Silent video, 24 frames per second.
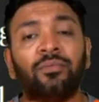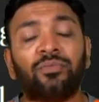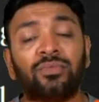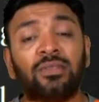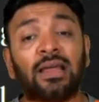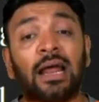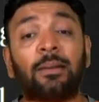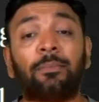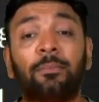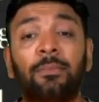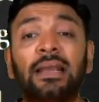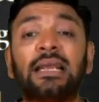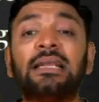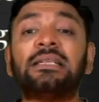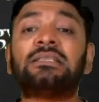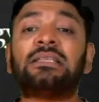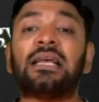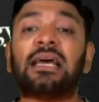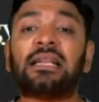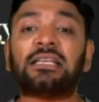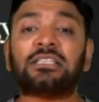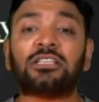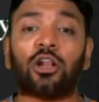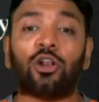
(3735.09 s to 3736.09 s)
That means
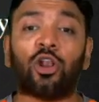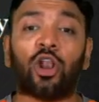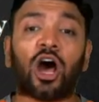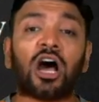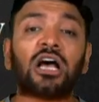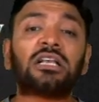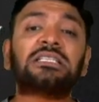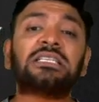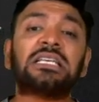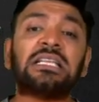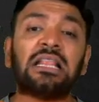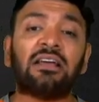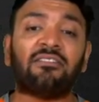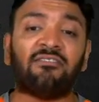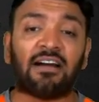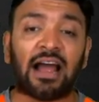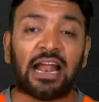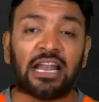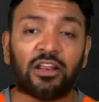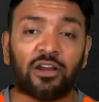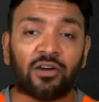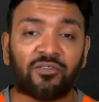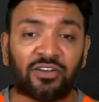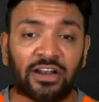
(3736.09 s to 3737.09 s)
there is a loss in the
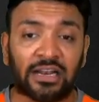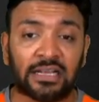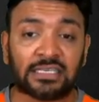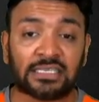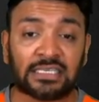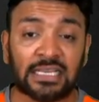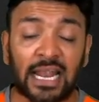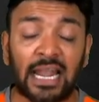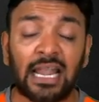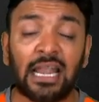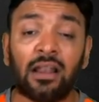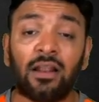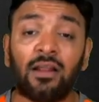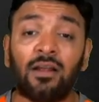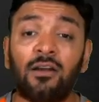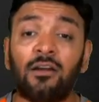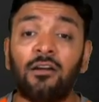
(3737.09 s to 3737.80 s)
value of an asset,